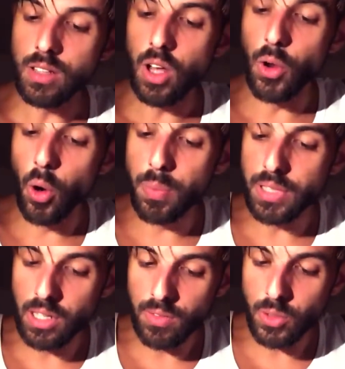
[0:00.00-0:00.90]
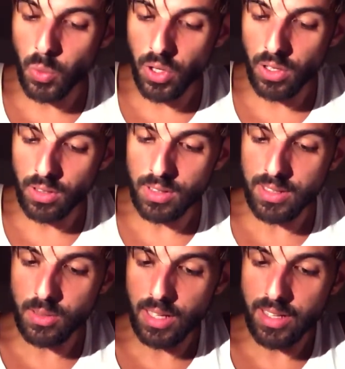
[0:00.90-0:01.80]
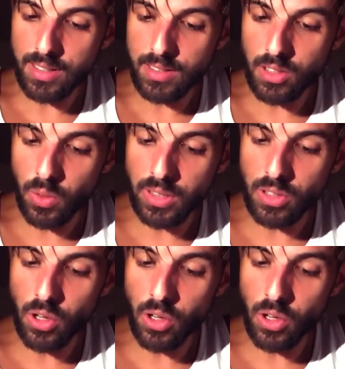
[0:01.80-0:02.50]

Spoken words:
an opening of the world. It's like it's going to